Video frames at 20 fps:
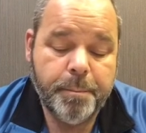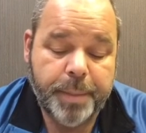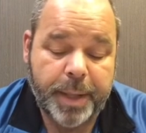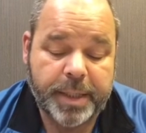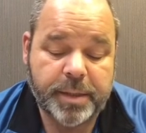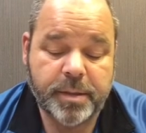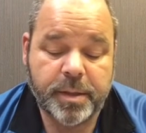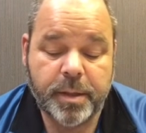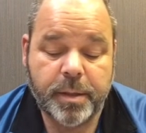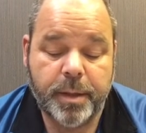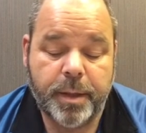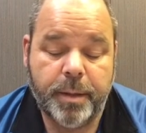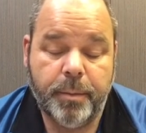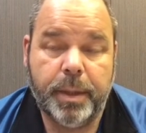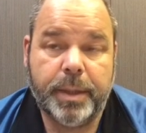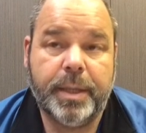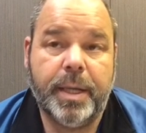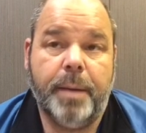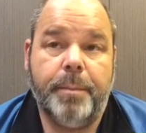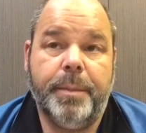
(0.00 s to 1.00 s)
basically
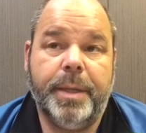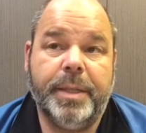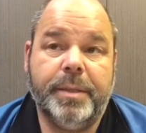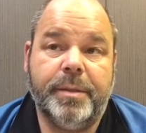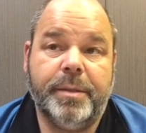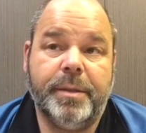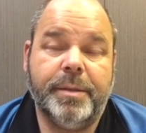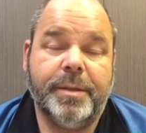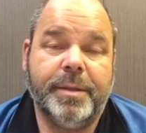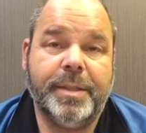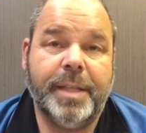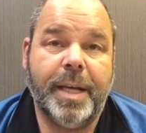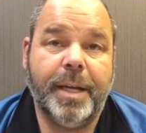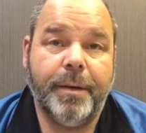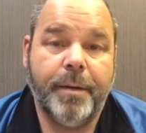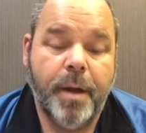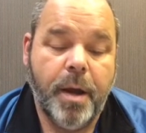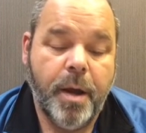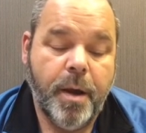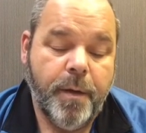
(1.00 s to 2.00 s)
what that means is
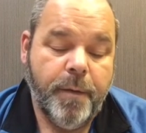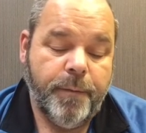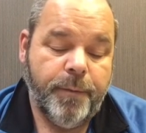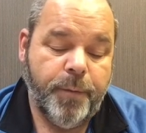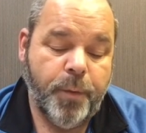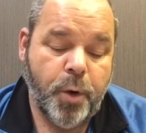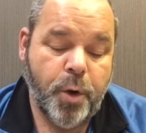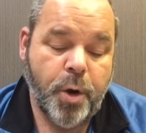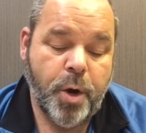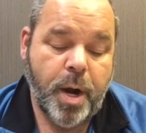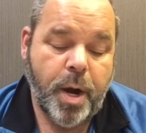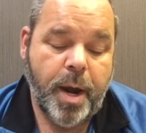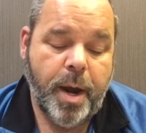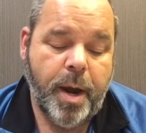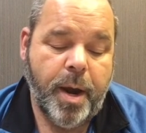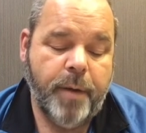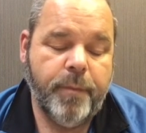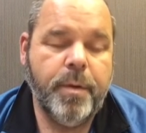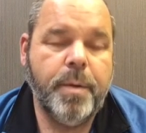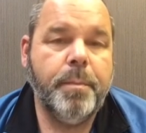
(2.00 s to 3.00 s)
that for
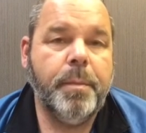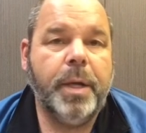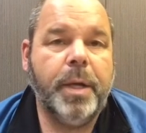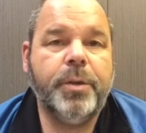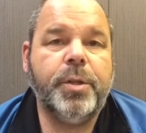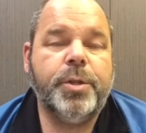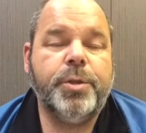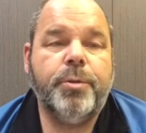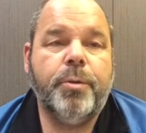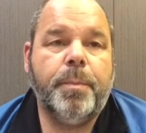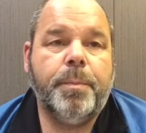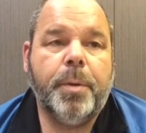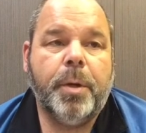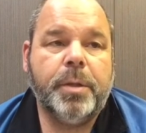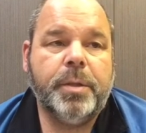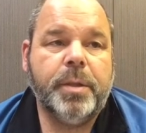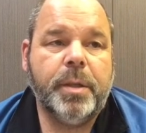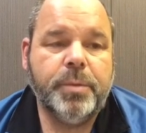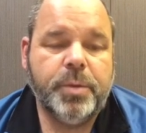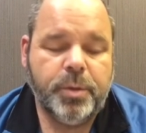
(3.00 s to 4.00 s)
every month that you're a
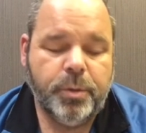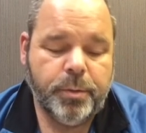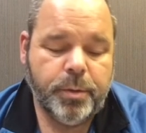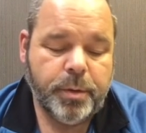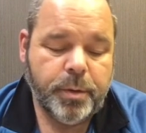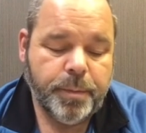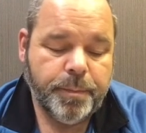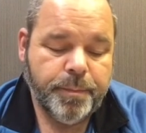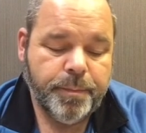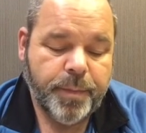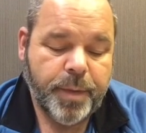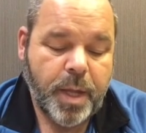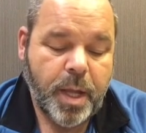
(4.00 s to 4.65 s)
part-time student,